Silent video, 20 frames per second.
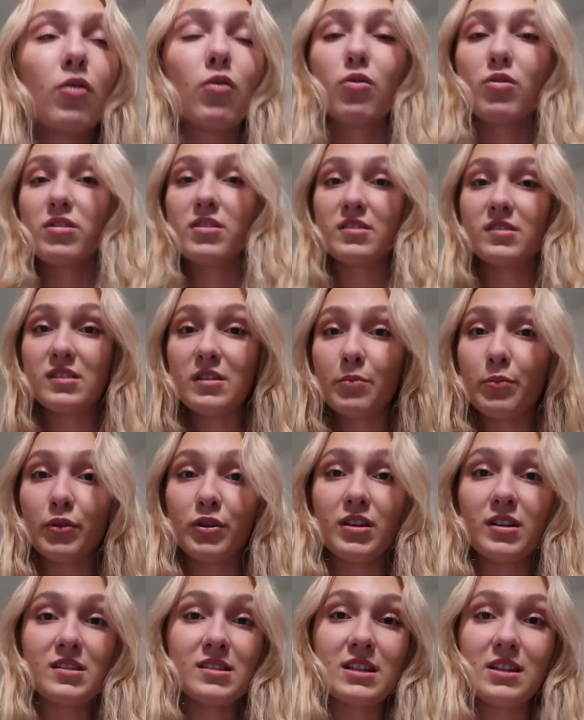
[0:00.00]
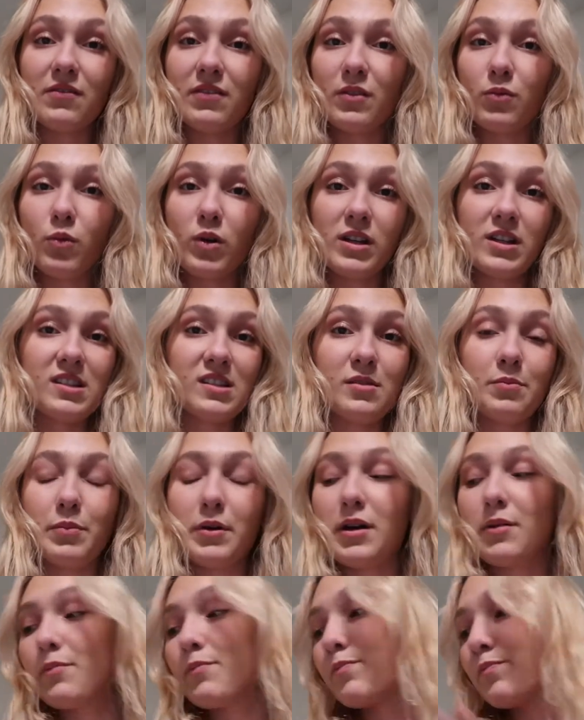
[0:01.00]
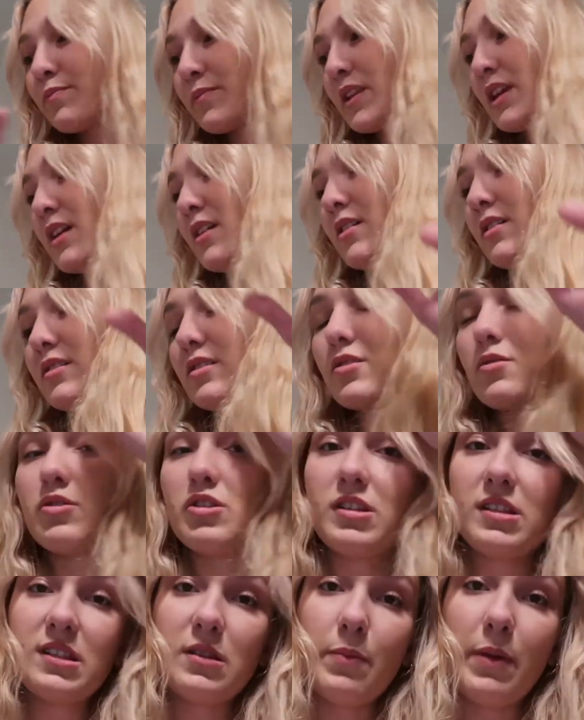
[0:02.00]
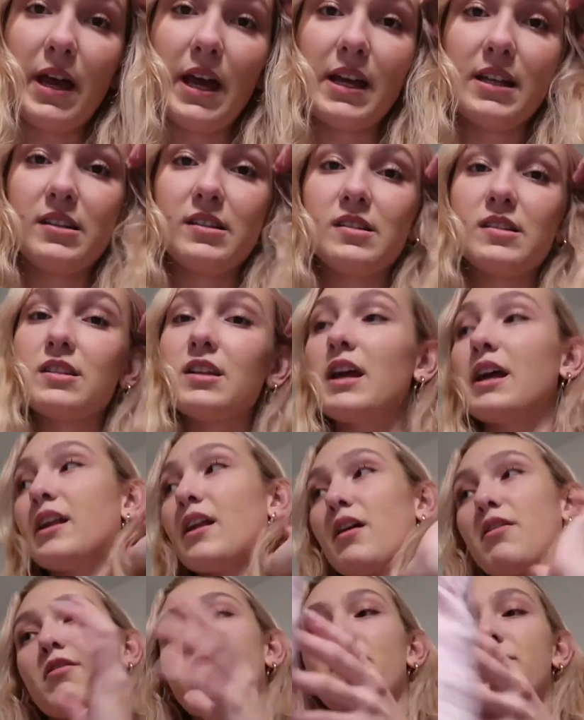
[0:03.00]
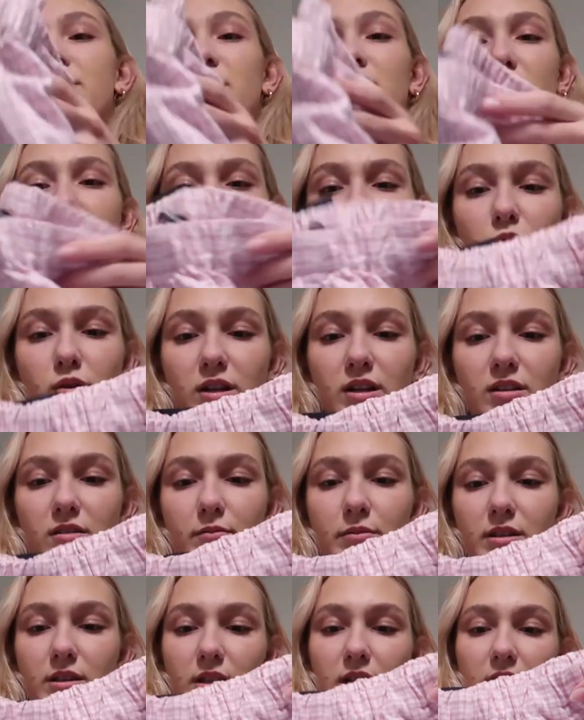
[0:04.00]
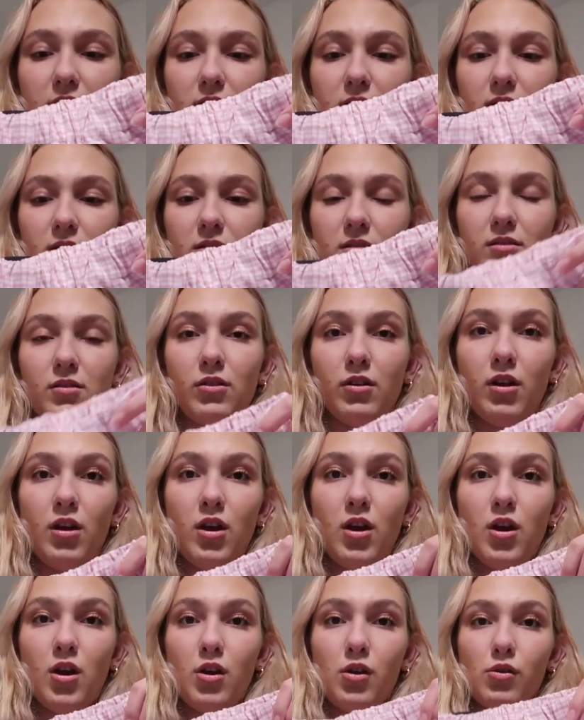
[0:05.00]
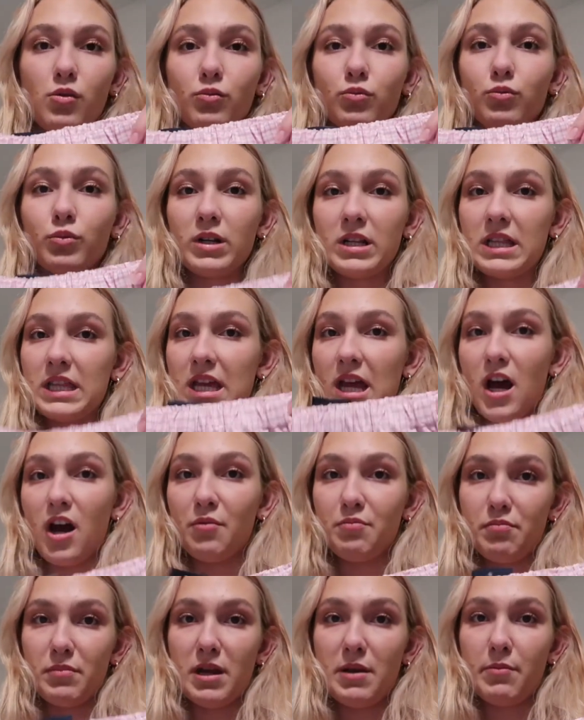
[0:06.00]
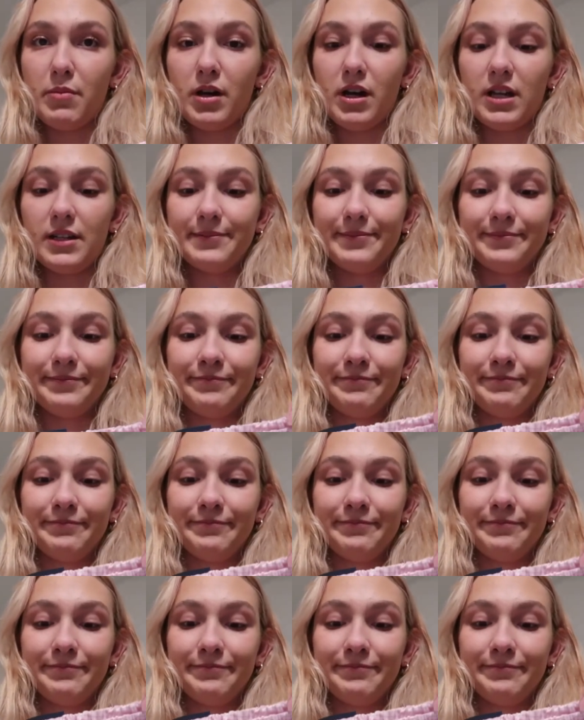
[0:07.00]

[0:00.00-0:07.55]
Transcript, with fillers: or the zipper doesn't even want to zip up. So it just depends. And I thought these were gonna be like really up my butt.